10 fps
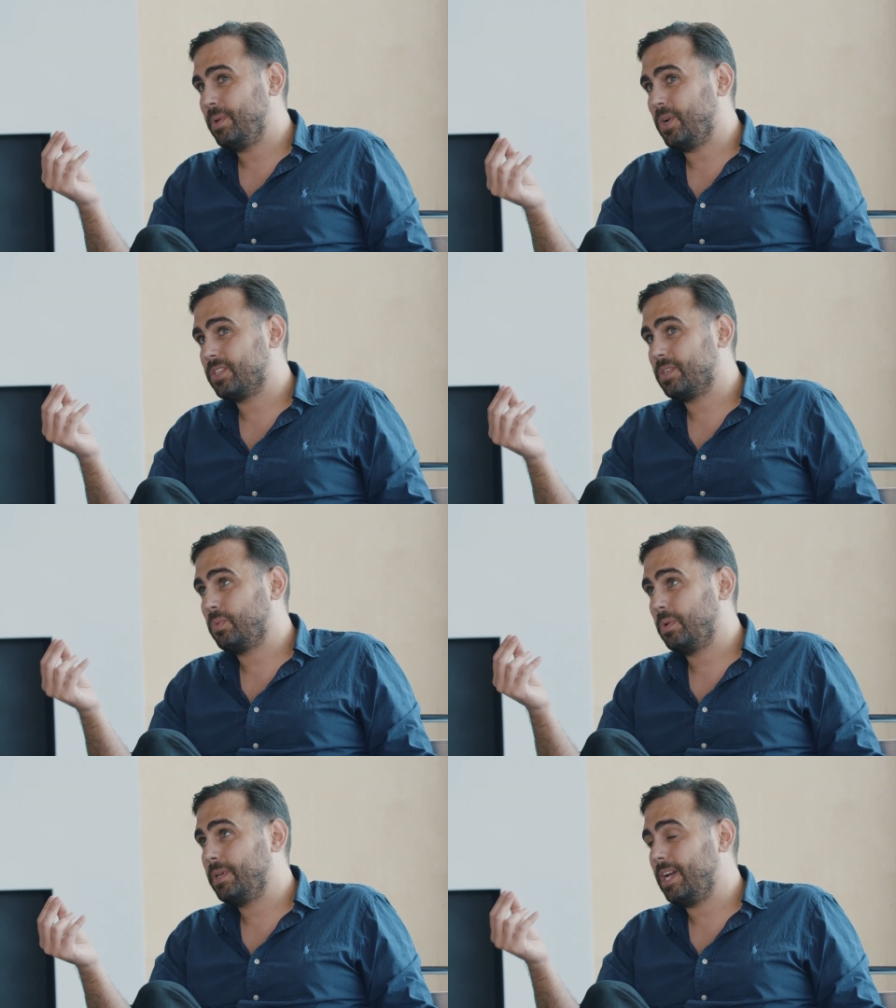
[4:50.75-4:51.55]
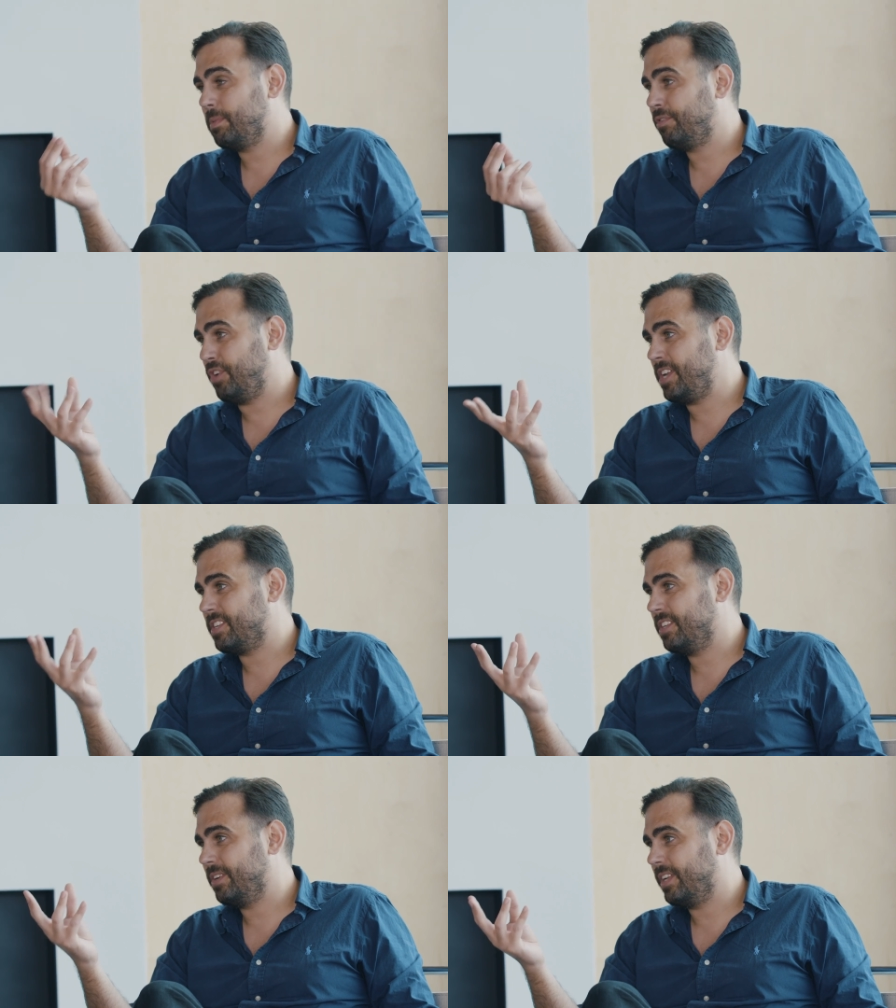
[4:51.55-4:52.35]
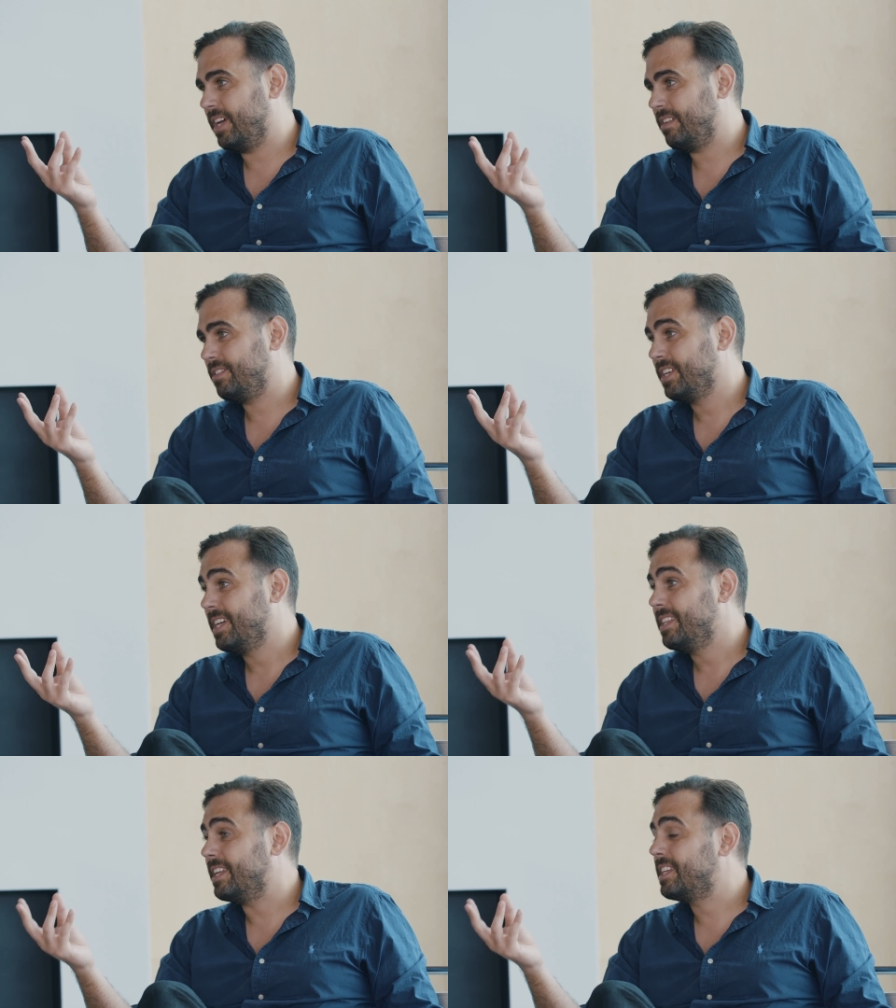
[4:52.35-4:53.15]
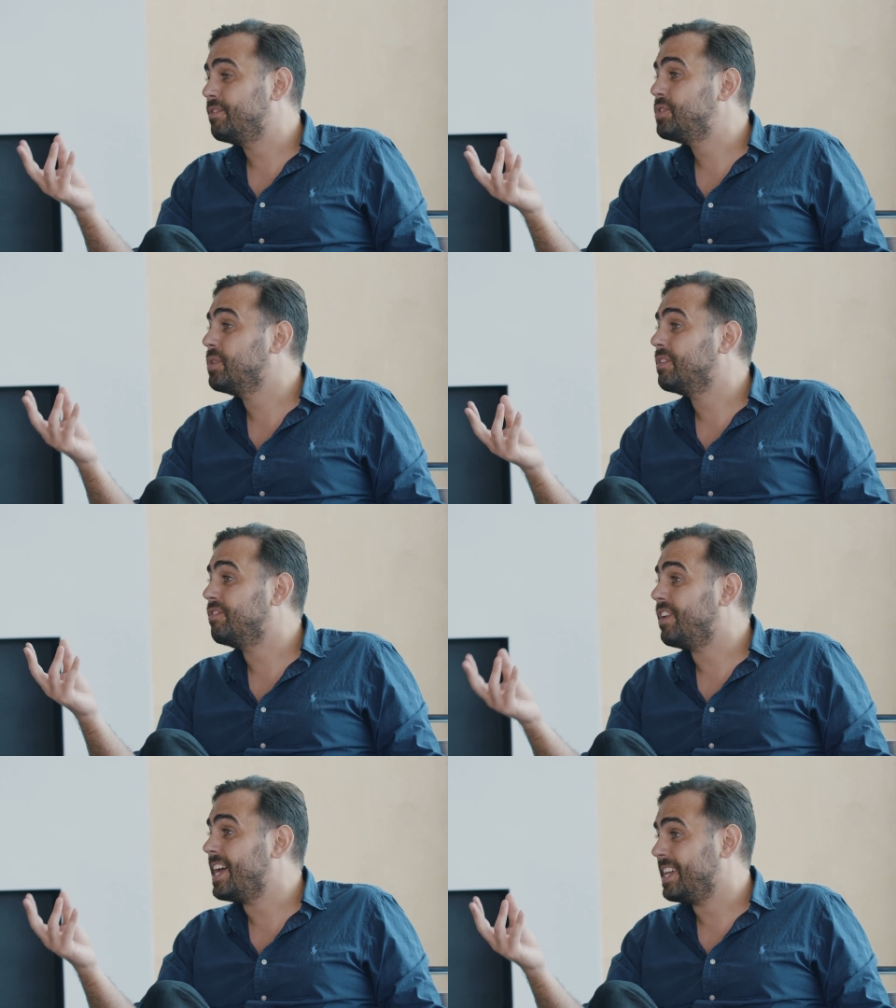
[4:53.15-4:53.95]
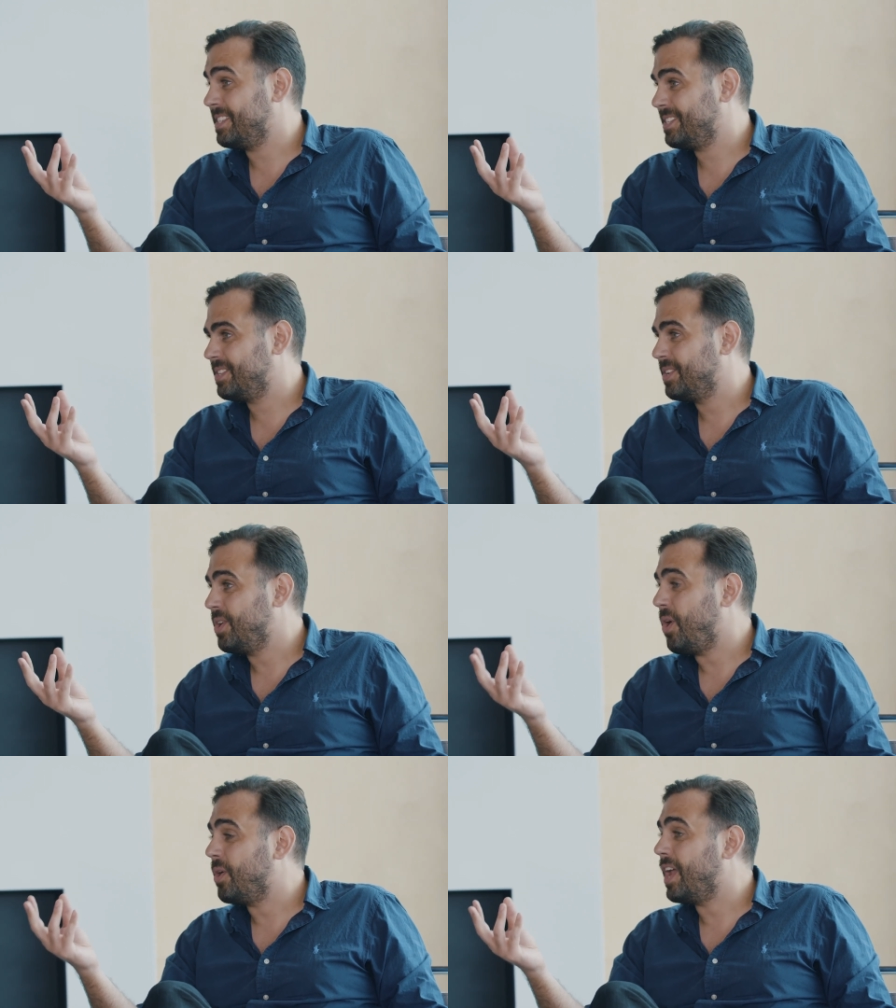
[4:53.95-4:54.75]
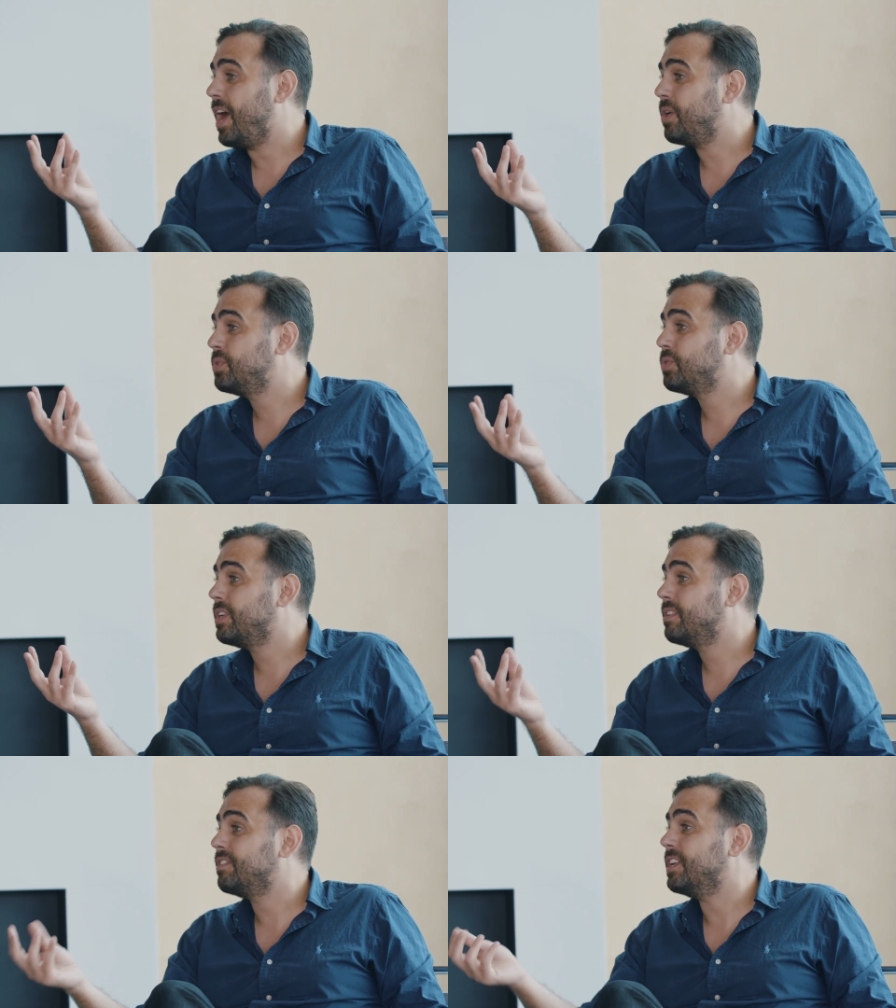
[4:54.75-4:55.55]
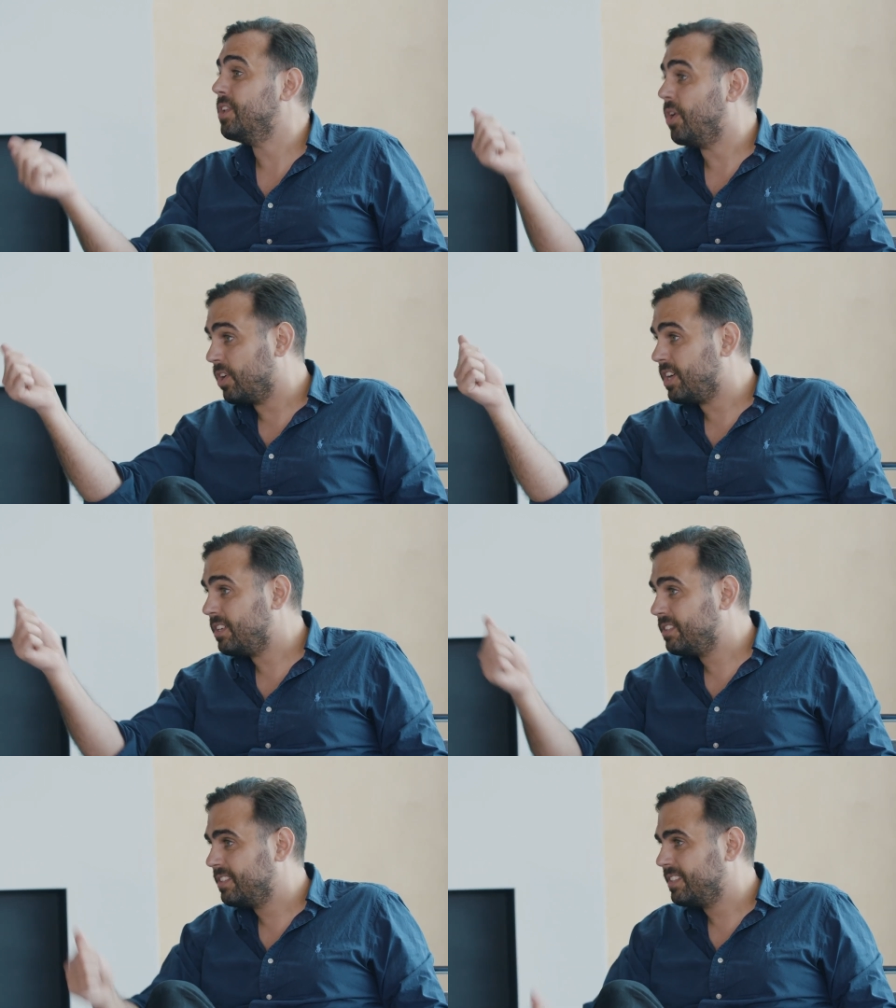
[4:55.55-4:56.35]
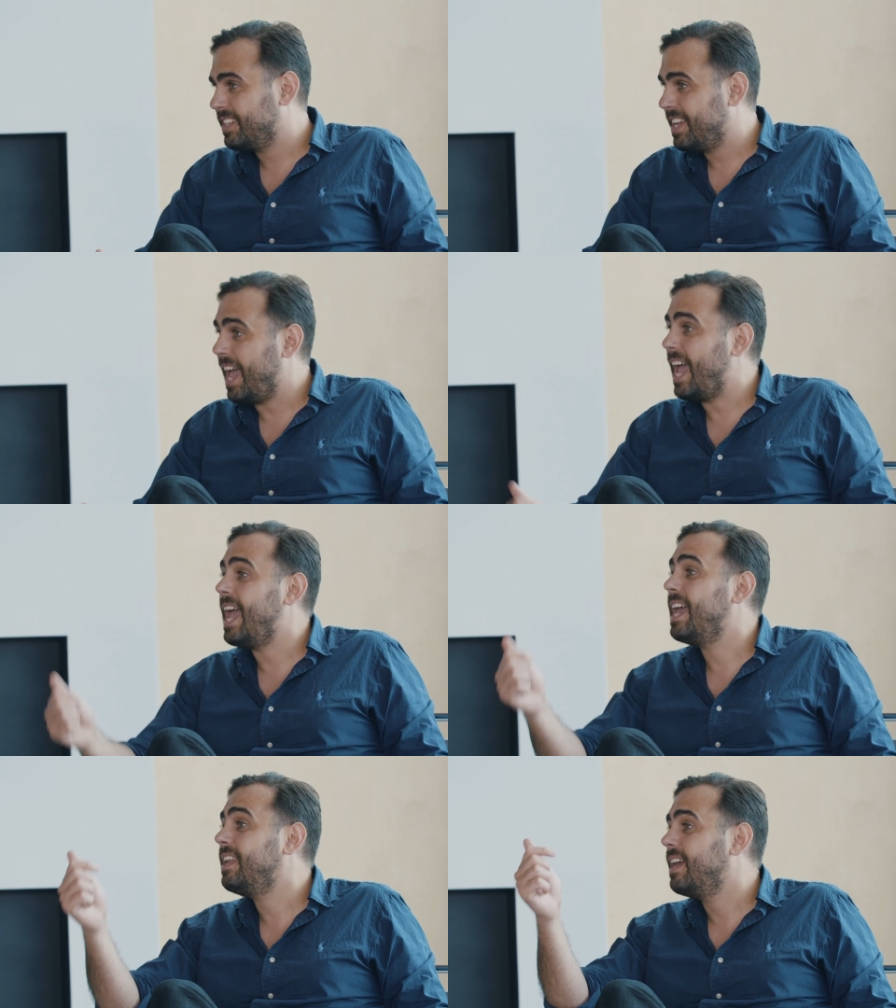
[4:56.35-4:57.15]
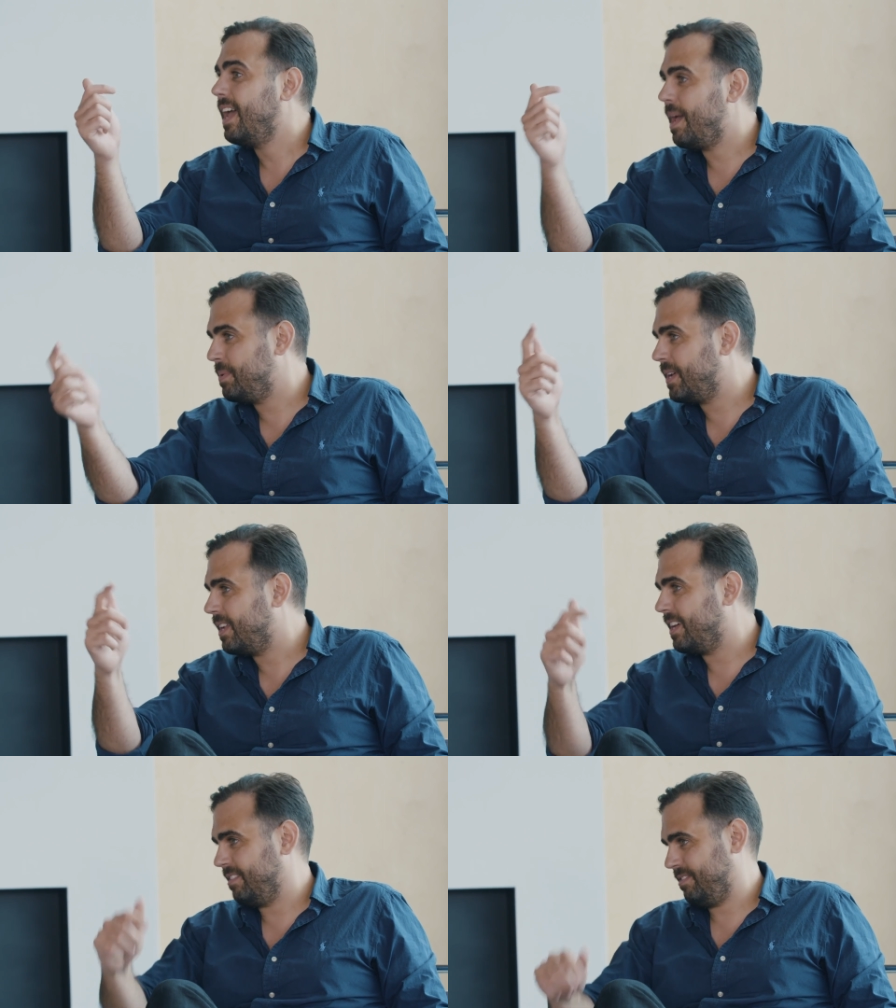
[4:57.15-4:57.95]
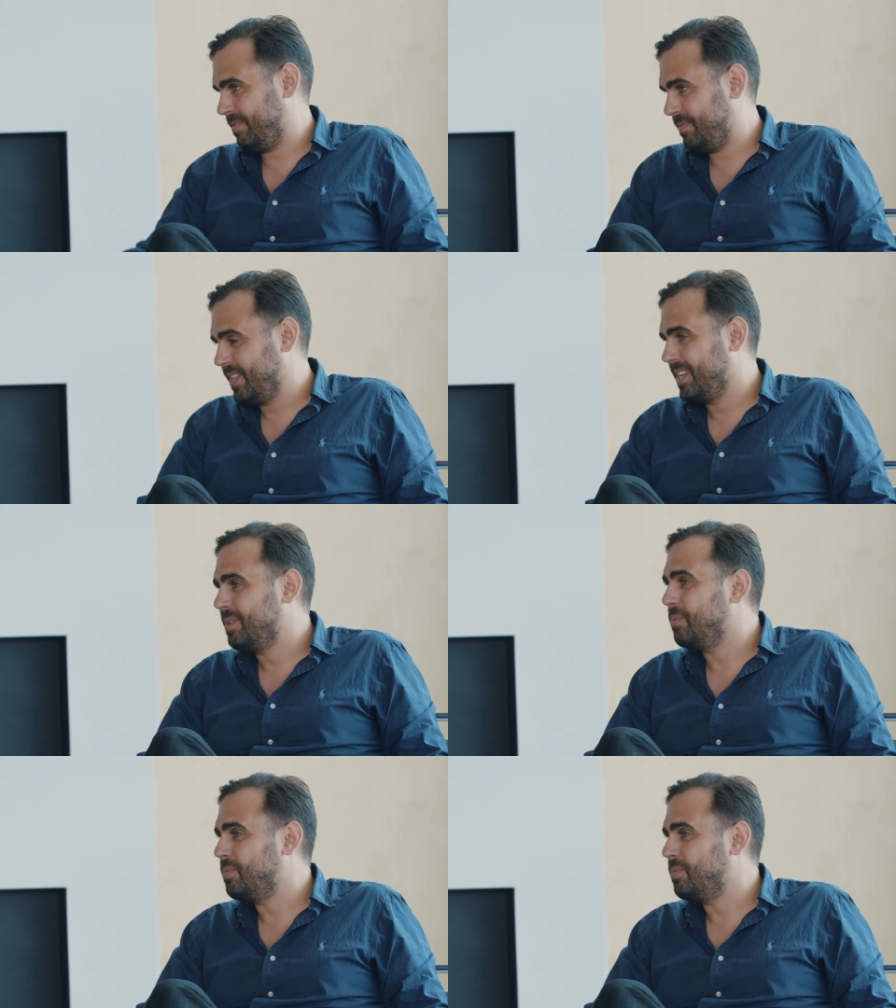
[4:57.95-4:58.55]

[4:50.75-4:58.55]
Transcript: because it will become a friend in your life that gives you advice on how to live a longer, mm -hmm and happier life mm -hmm.